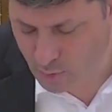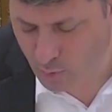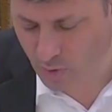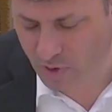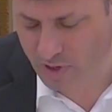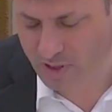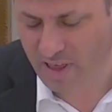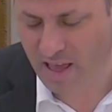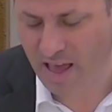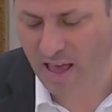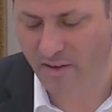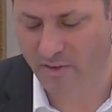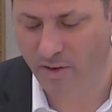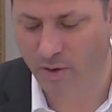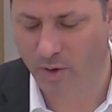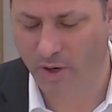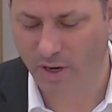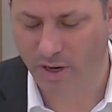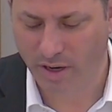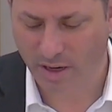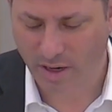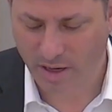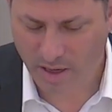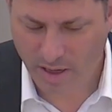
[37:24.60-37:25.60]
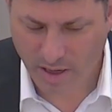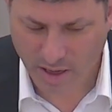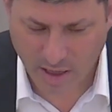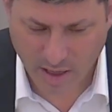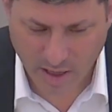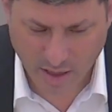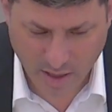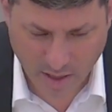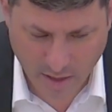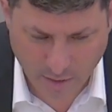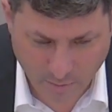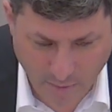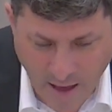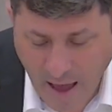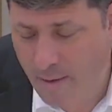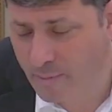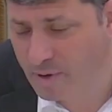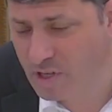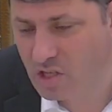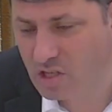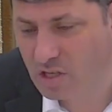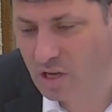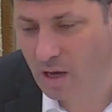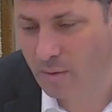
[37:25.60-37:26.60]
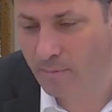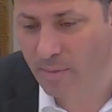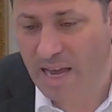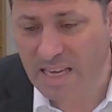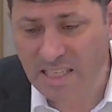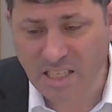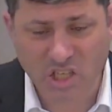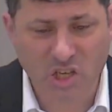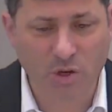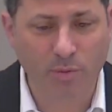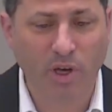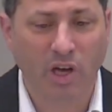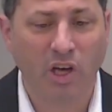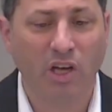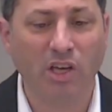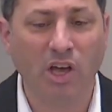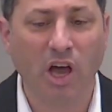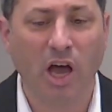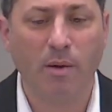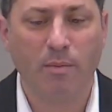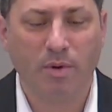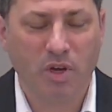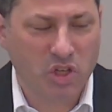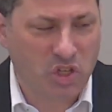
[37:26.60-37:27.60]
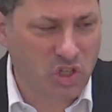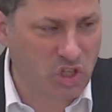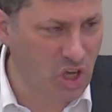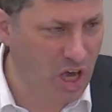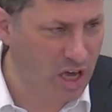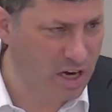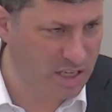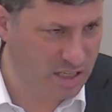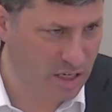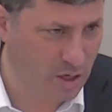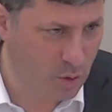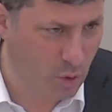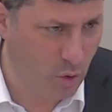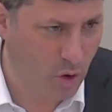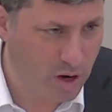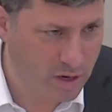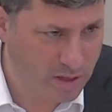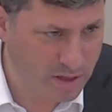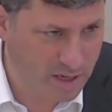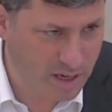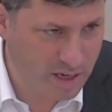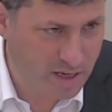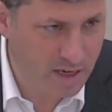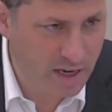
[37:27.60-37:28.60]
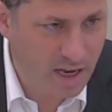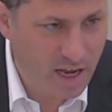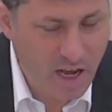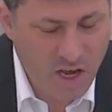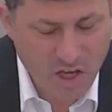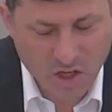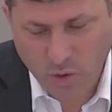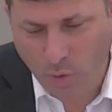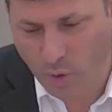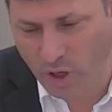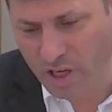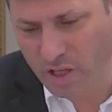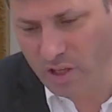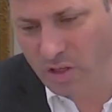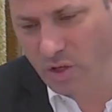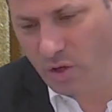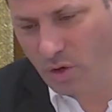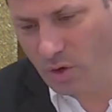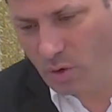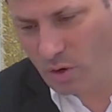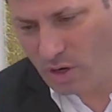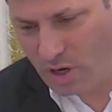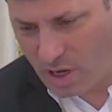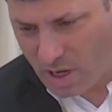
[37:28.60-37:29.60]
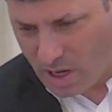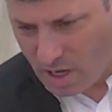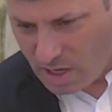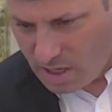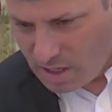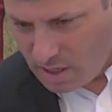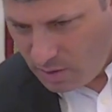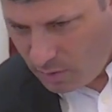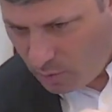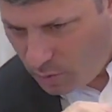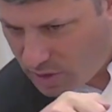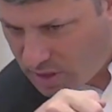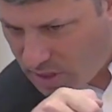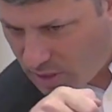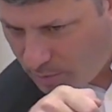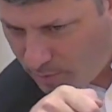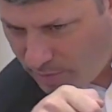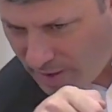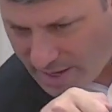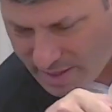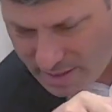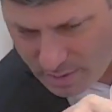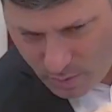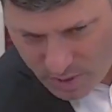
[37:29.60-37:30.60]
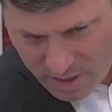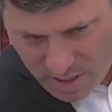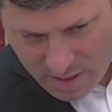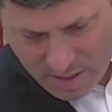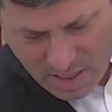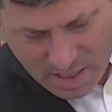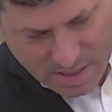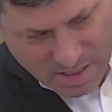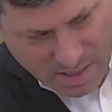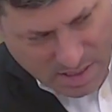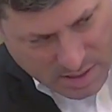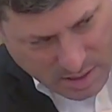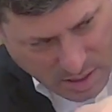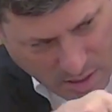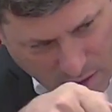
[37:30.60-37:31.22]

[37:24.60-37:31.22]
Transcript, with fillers: worth to have you here. Mamish, your son is in quarantine, so what do you do? With a, by, with a distance, a